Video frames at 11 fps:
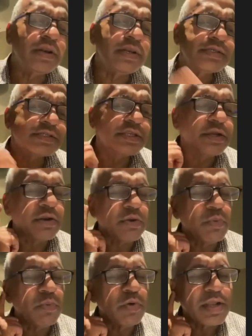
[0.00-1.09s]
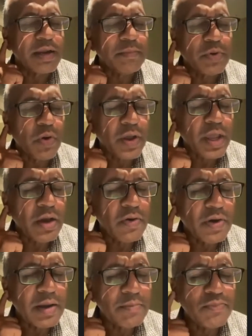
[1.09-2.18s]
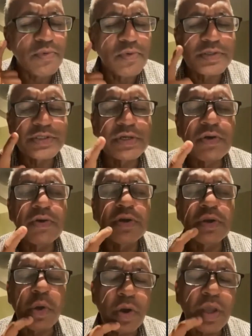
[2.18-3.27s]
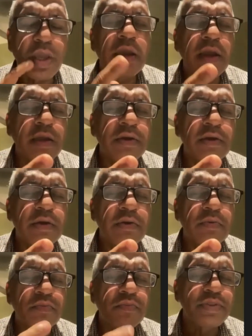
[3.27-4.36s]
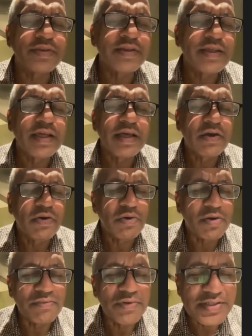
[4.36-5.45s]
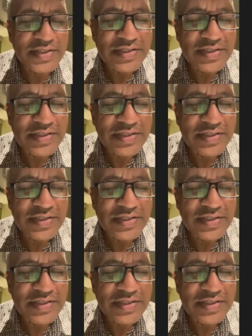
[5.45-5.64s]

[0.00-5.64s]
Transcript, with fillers: listening to what i'm talking or i'm focusing on talking with all of us